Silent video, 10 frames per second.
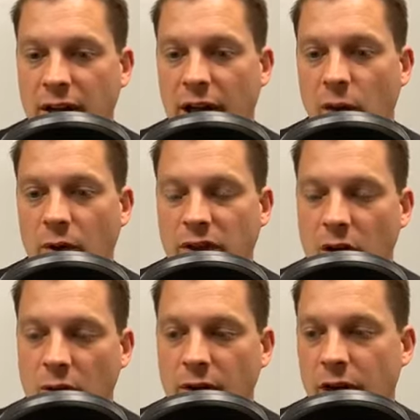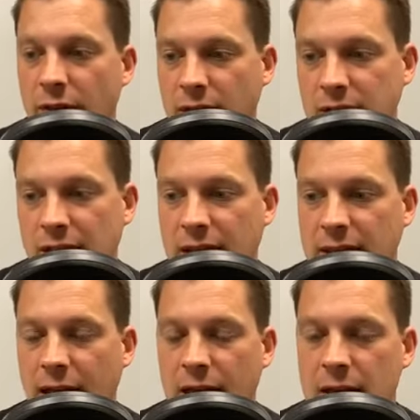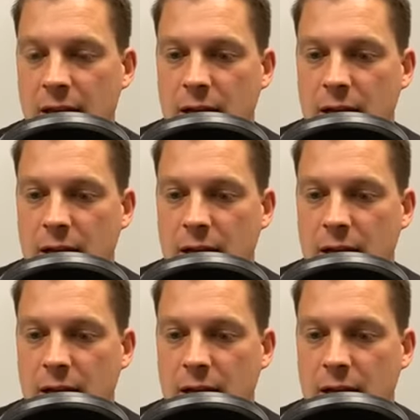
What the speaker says: now with COVID and things like that,